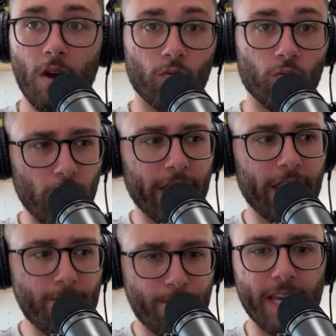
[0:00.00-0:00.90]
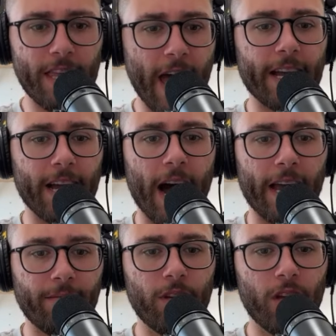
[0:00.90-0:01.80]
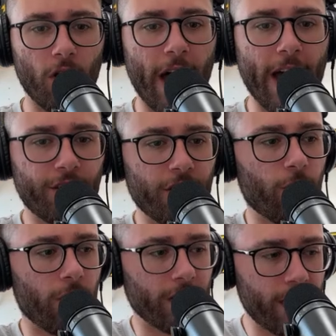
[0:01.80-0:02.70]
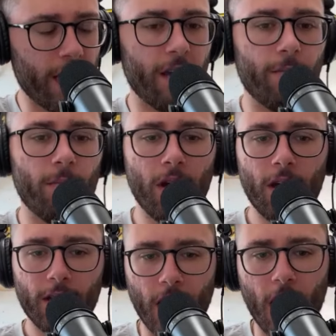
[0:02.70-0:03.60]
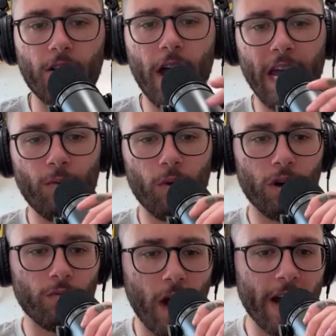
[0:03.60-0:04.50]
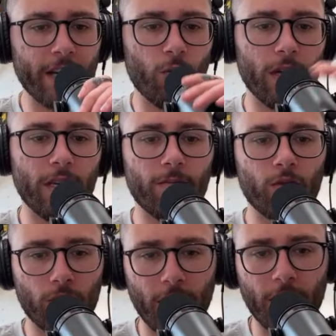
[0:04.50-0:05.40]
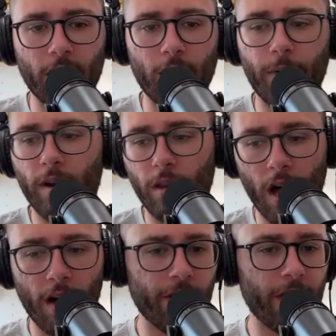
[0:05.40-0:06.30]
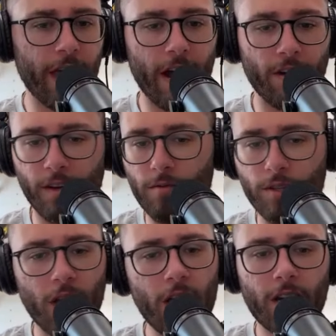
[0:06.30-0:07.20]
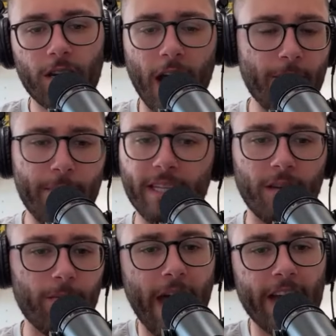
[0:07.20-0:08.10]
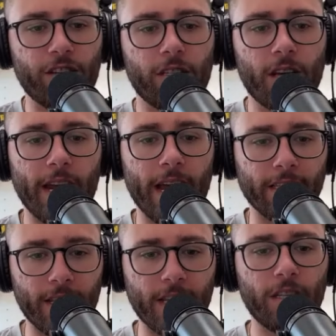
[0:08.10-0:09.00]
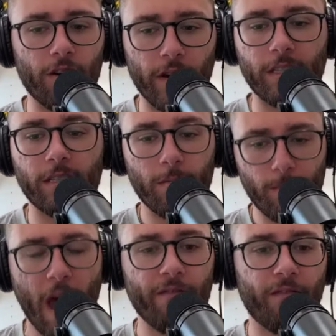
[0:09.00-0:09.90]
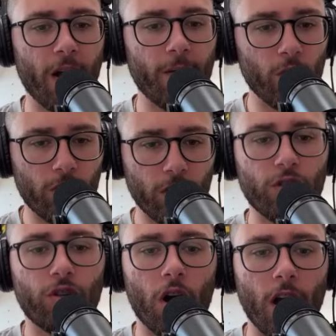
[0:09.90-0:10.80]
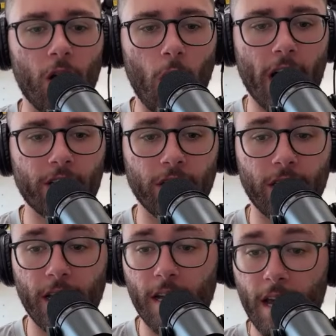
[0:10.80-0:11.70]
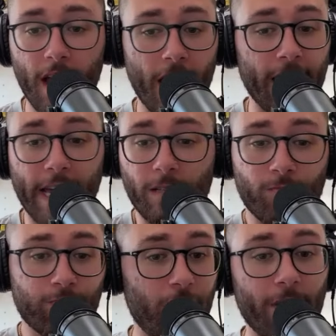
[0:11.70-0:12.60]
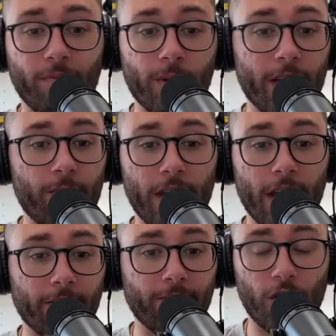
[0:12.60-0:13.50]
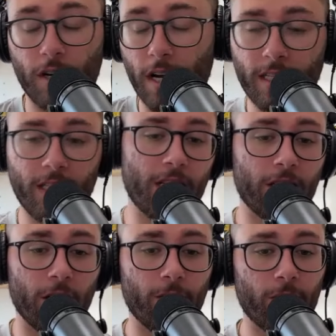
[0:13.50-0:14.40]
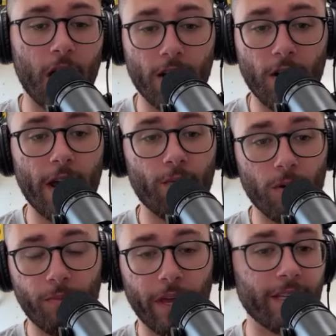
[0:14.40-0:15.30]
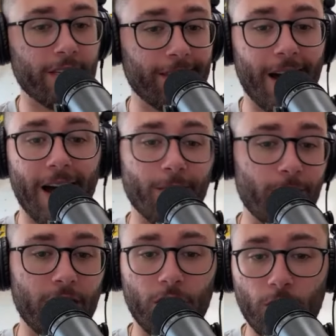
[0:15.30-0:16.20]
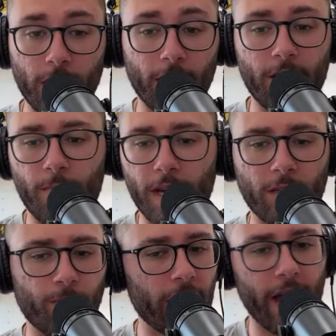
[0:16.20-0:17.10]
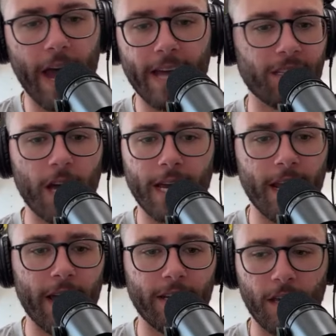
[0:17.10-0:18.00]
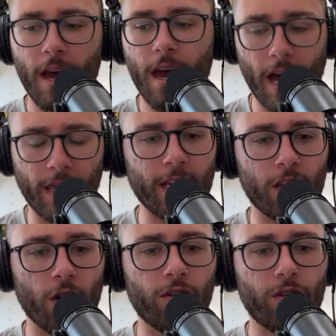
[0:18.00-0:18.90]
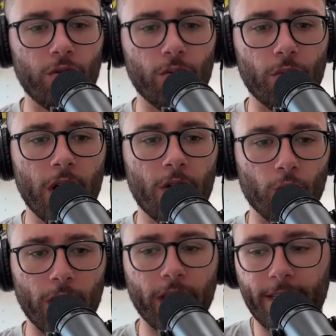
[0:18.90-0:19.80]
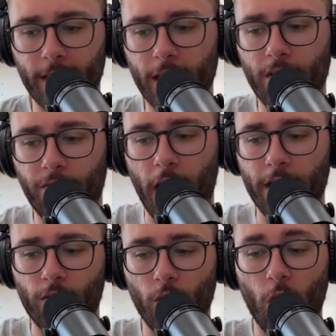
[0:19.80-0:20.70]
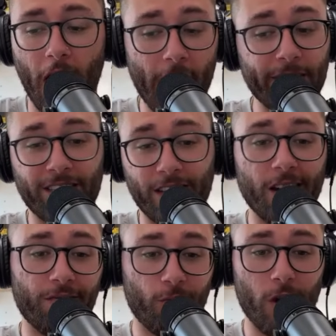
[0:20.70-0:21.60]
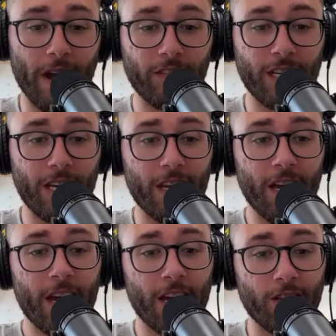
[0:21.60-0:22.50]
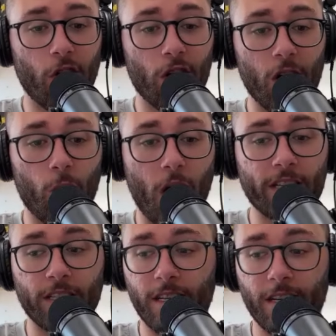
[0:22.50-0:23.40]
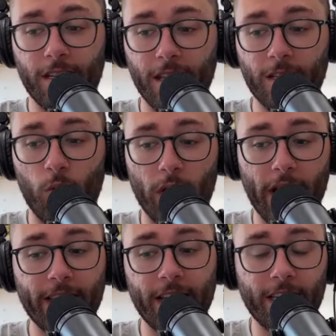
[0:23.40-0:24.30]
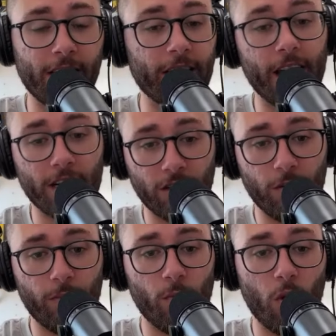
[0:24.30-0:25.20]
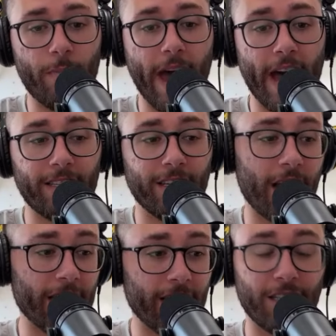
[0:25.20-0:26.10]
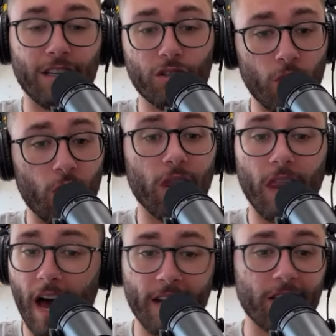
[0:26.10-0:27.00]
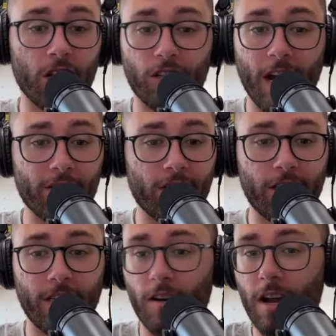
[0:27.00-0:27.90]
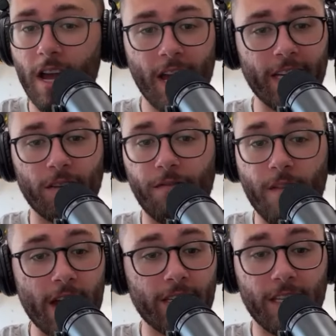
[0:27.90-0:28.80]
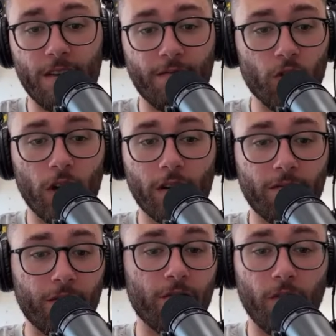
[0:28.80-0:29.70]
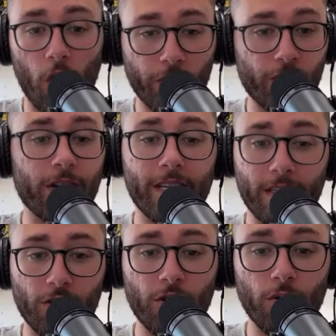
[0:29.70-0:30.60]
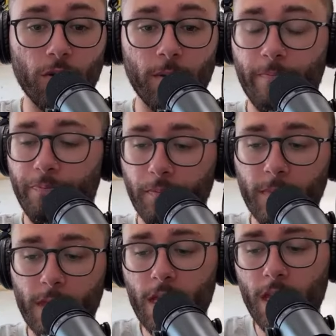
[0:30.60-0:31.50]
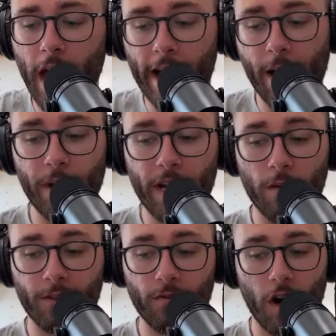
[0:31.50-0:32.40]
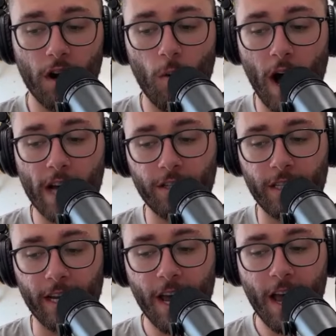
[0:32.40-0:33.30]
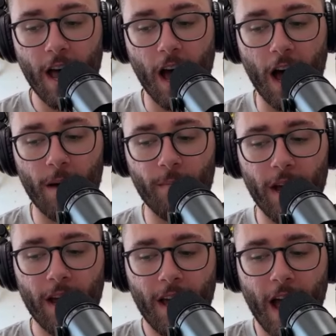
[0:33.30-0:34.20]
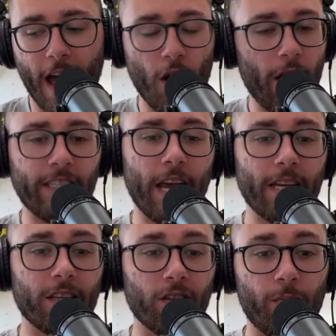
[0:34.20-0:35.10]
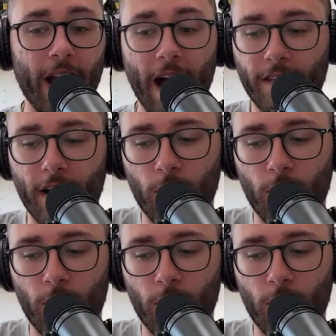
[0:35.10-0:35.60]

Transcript: really be that guy. You know, last year it was him, Connor Heyward, Rodney Williams was getting a little bit of love in there. There was kind of mix and match in tight ends. This year it's Pat Freiermuth, Darnell Washington, and that's probably going to be it. You're going to see some Connor Heyward playing the slot, being a utility piece, but as a tight end, I think those two really solidify their role. I'm excited for what I've seen in Darnell Washington to this point. I think he's going to catch a little bit more passes. I think he's going to score a lot of touchdowns this year. He's a fantasy. If you're looking for a vulture, he's a dude. I got big hopes for Darnell Washington. Um, I know Isaiahh is a little bit out there.